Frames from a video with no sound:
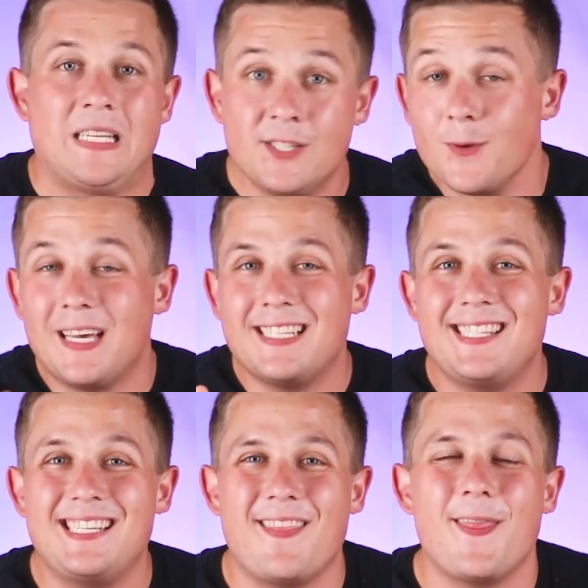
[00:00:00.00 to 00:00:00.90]
And so
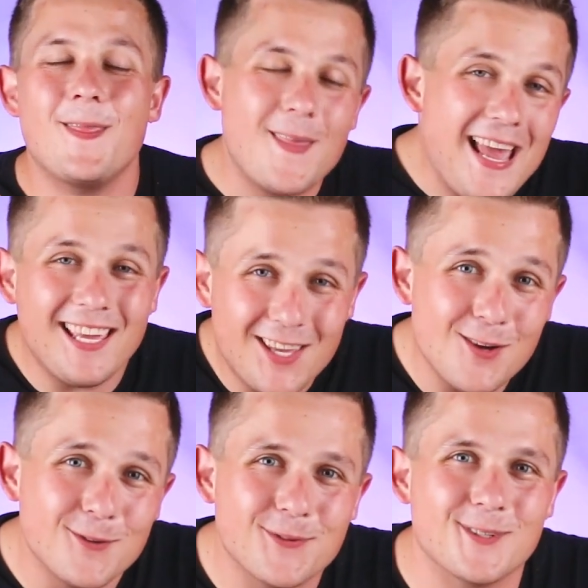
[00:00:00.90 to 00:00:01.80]
that's it. Thank
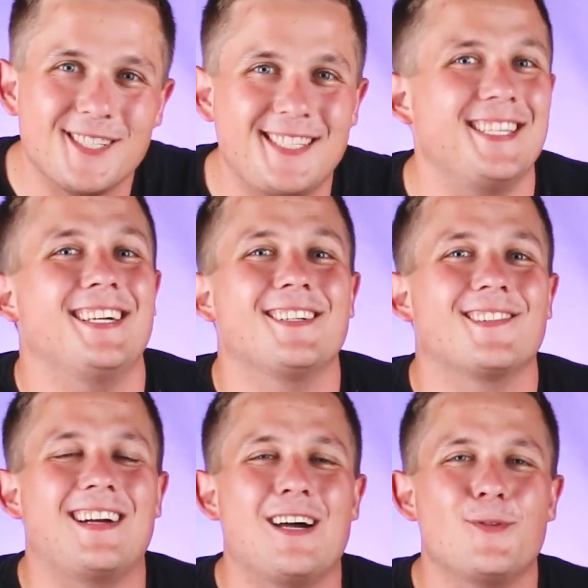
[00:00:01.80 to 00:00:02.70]
you for sticking
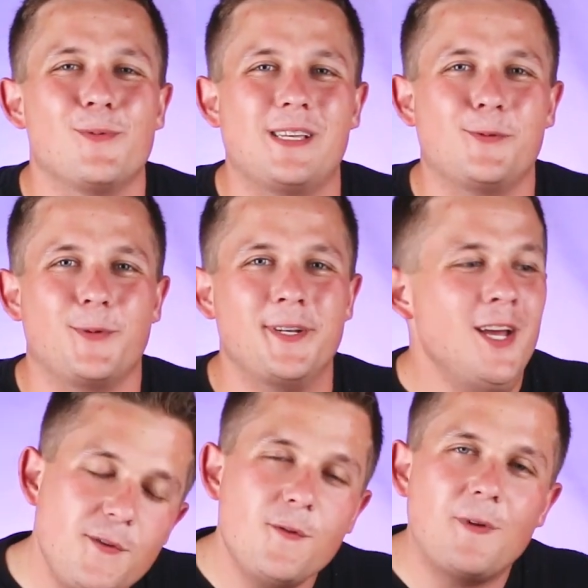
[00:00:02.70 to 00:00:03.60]
around through this
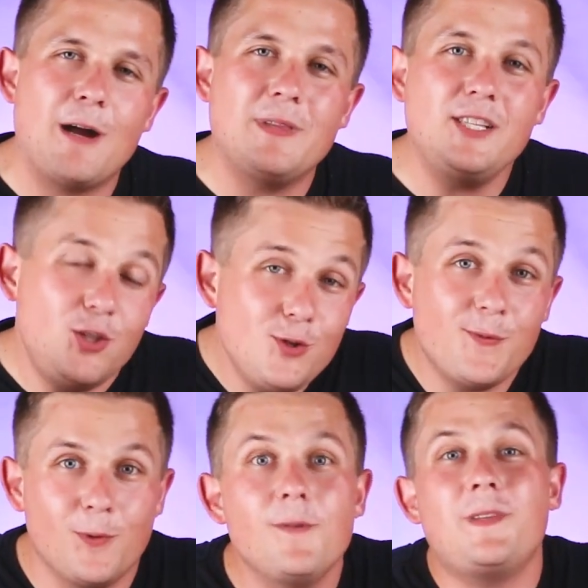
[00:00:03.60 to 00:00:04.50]
one. If you found this
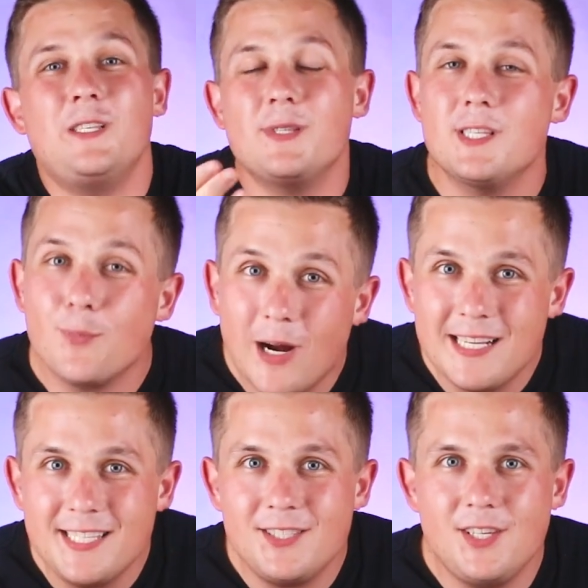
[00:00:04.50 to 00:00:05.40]
useful, if this was
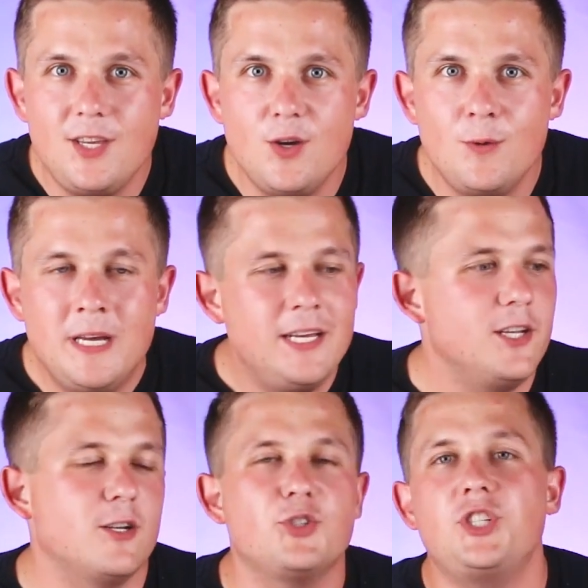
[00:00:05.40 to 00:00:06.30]
surprising to you,
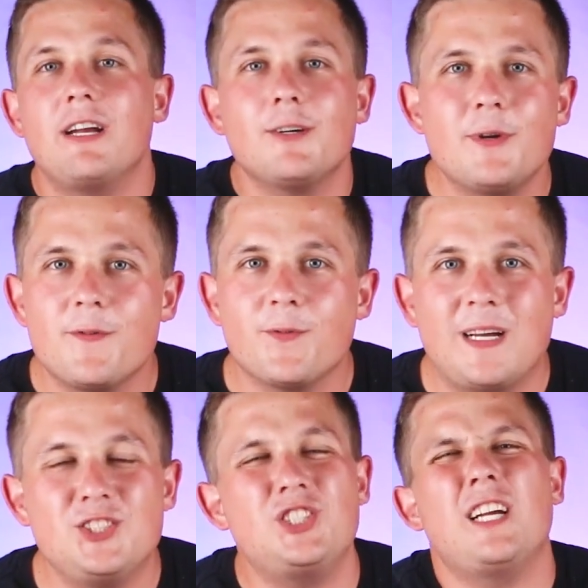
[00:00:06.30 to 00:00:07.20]
share it with a
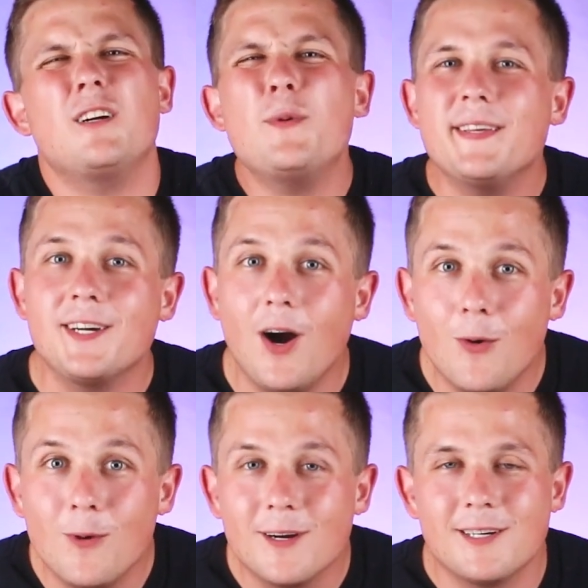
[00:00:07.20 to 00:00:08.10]
friend, share it with a
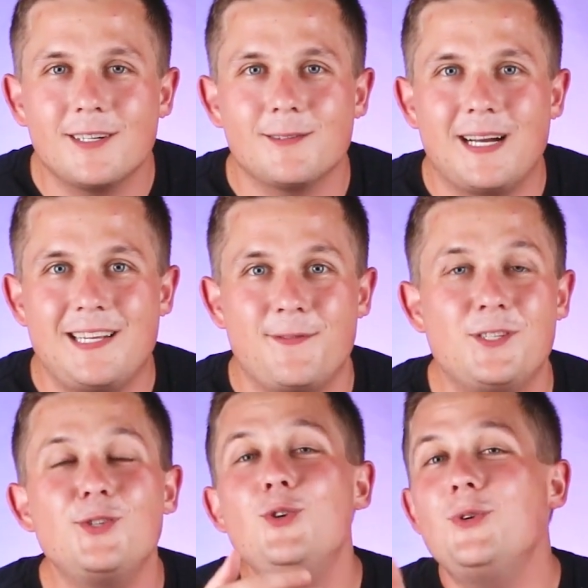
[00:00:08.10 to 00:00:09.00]
coworker, right? If
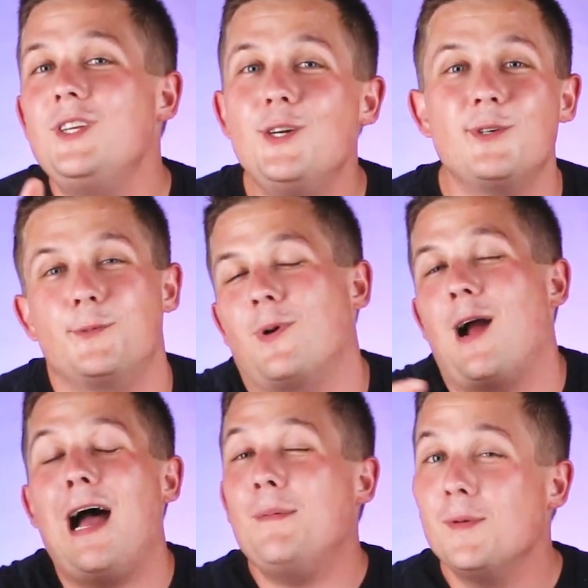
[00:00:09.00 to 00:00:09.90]
it's new to you, it's
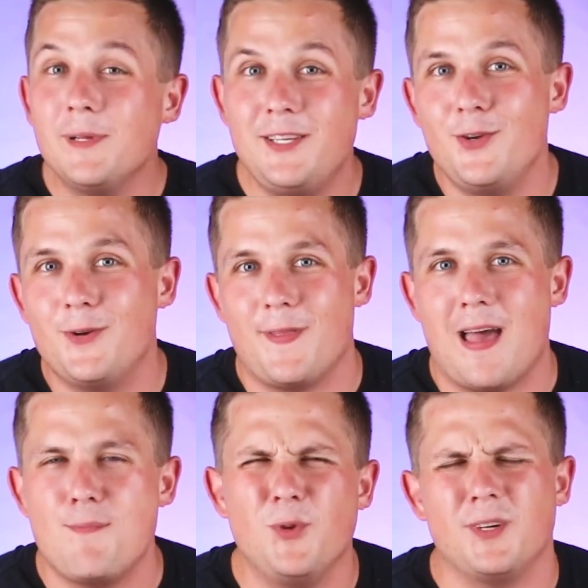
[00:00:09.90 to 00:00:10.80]
probably new to
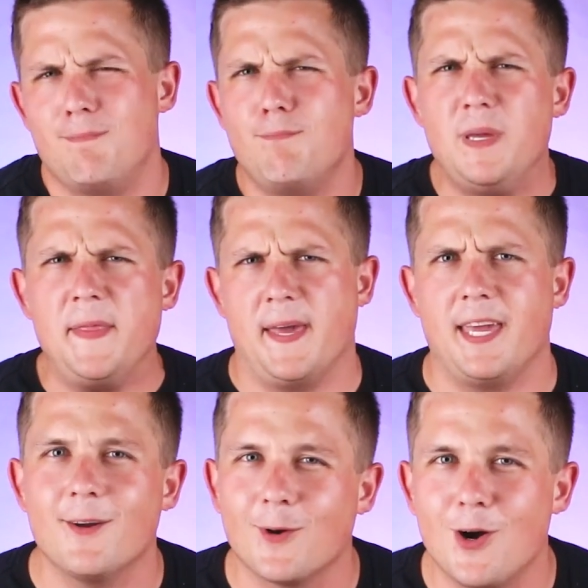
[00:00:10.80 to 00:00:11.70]
them. You can be the
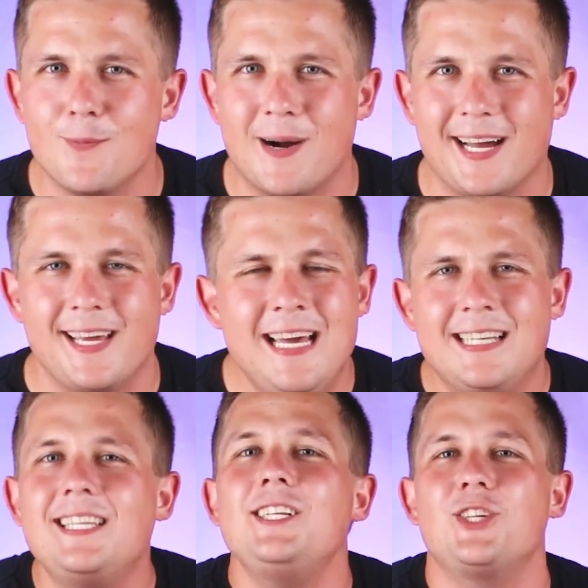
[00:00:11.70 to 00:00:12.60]
hero by
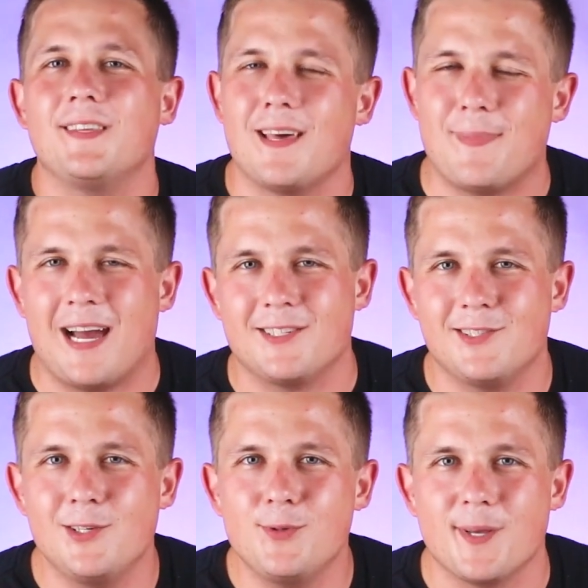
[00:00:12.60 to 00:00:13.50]
teaching them how to
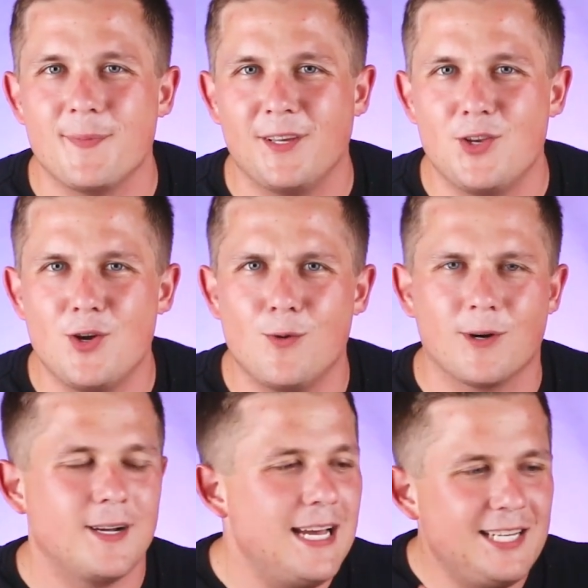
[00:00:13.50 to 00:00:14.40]
do something new
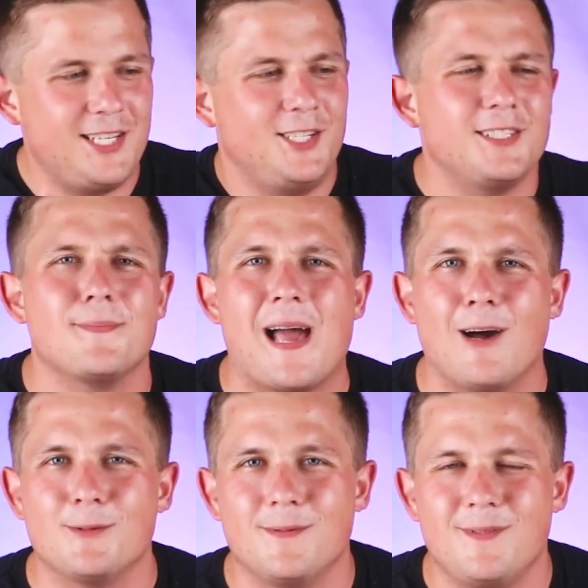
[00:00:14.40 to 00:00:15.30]
or teaching them
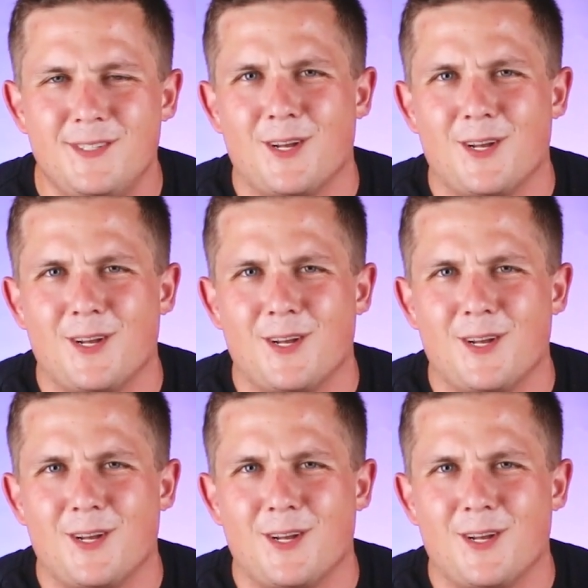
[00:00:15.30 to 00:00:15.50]
how,